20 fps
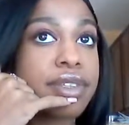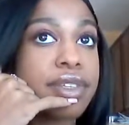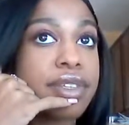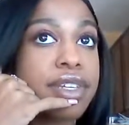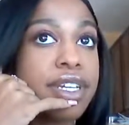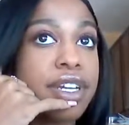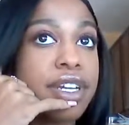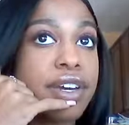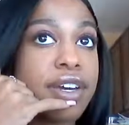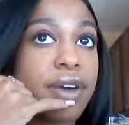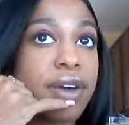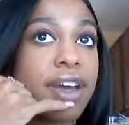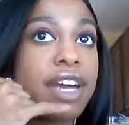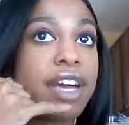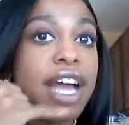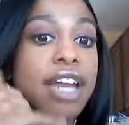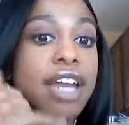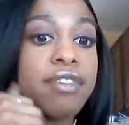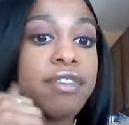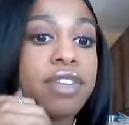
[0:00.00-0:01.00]
I
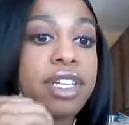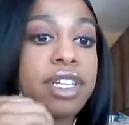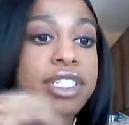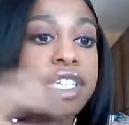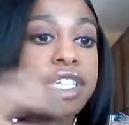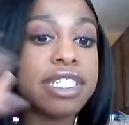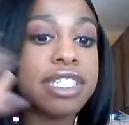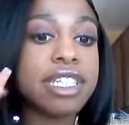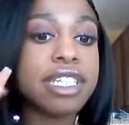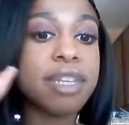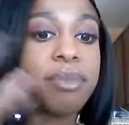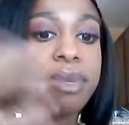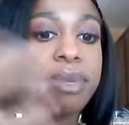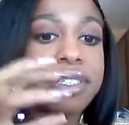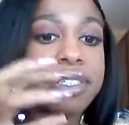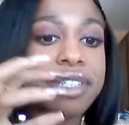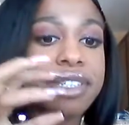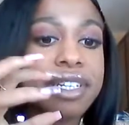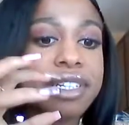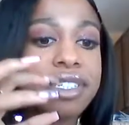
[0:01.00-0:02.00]
kind of looked into the
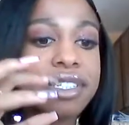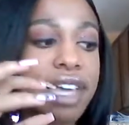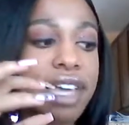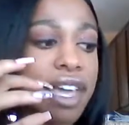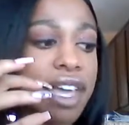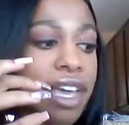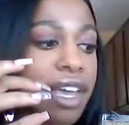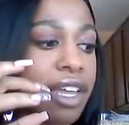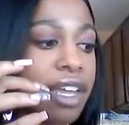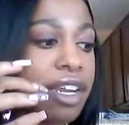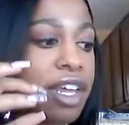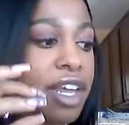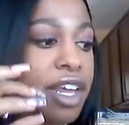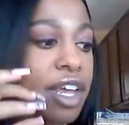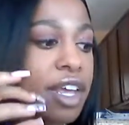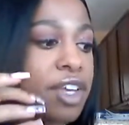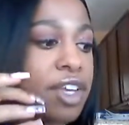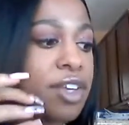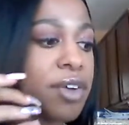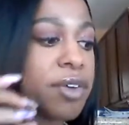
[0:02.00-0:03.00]
business, and
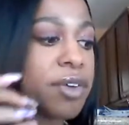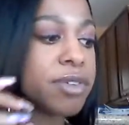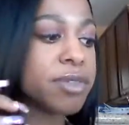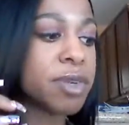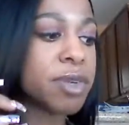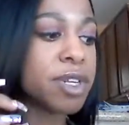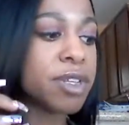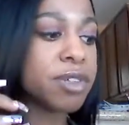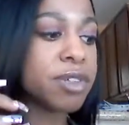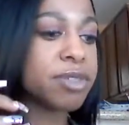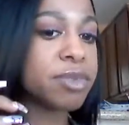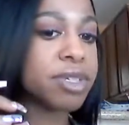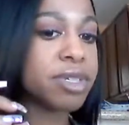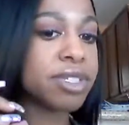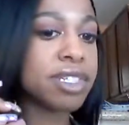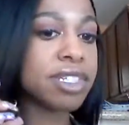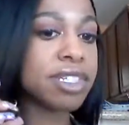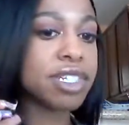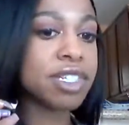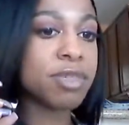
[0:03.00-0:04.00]
it was one of those
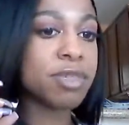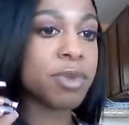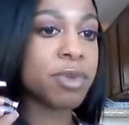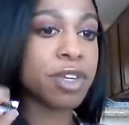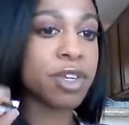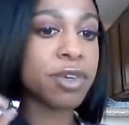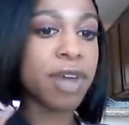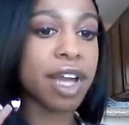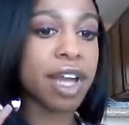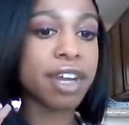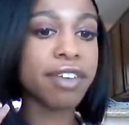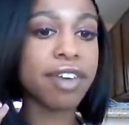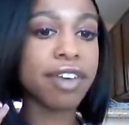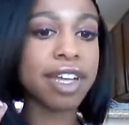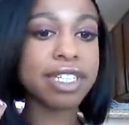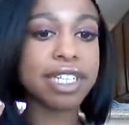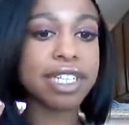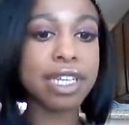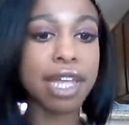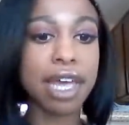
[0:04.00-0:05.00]
businesses where you kind of
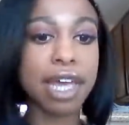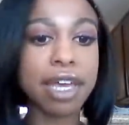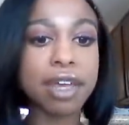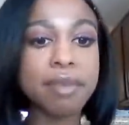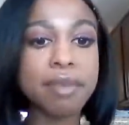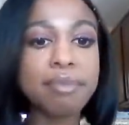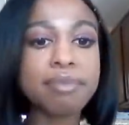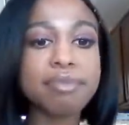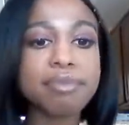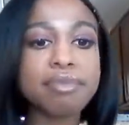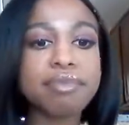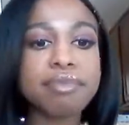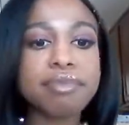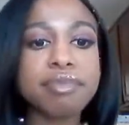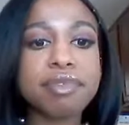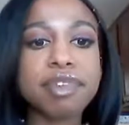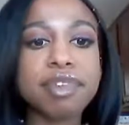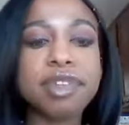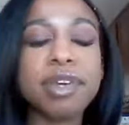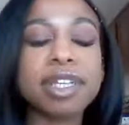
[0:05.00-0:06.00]
had to like
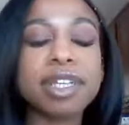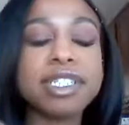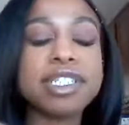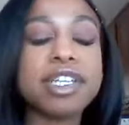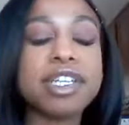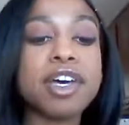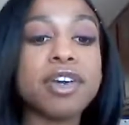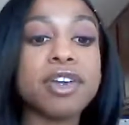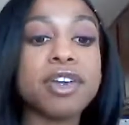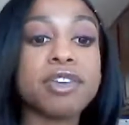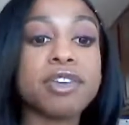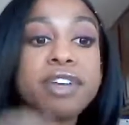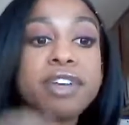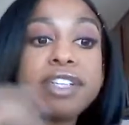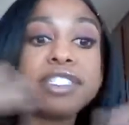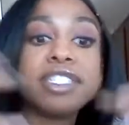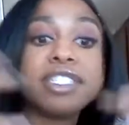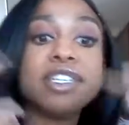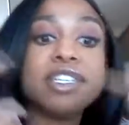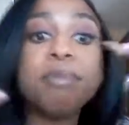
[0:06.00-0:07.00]
you have to tell your
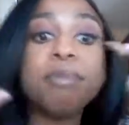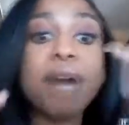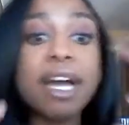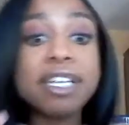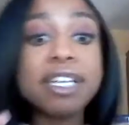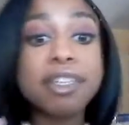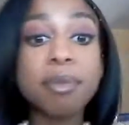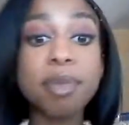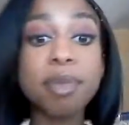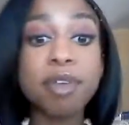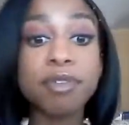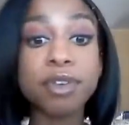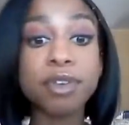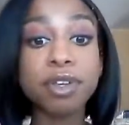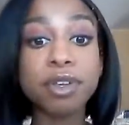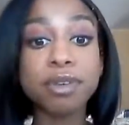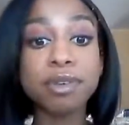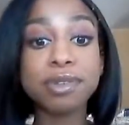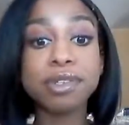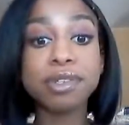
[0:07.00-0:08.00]
friends to buy something for
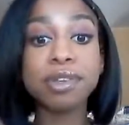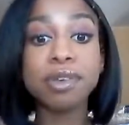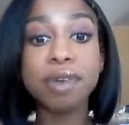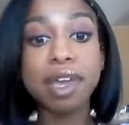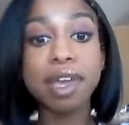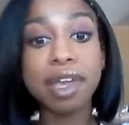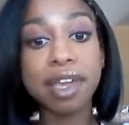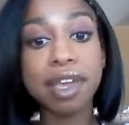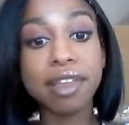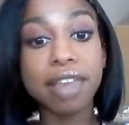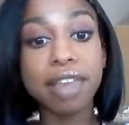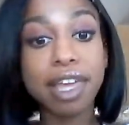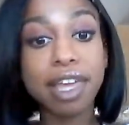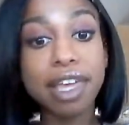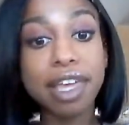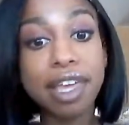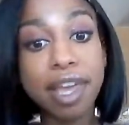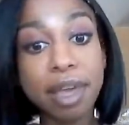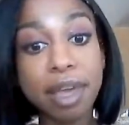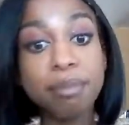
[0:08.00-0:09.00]
you so you can like
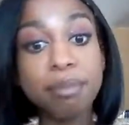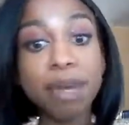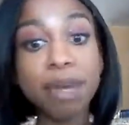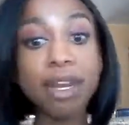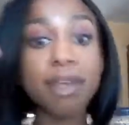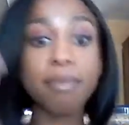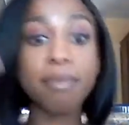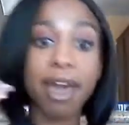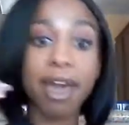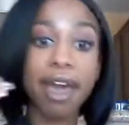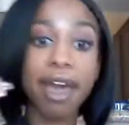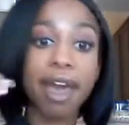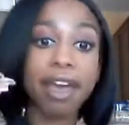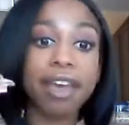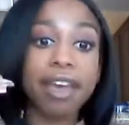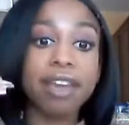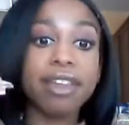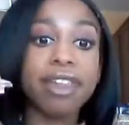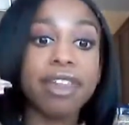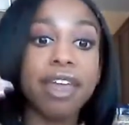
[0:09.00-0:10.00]
get money back,
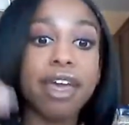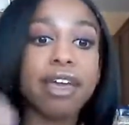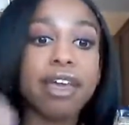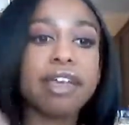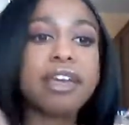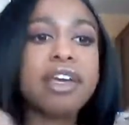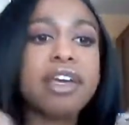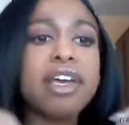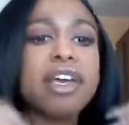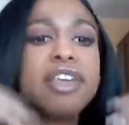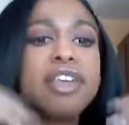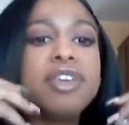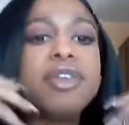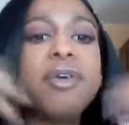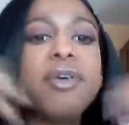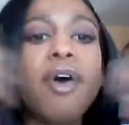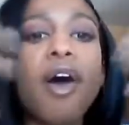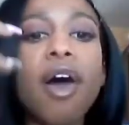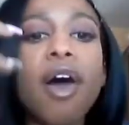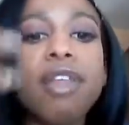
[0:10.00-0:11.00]
and like
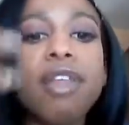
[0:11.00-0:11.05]
all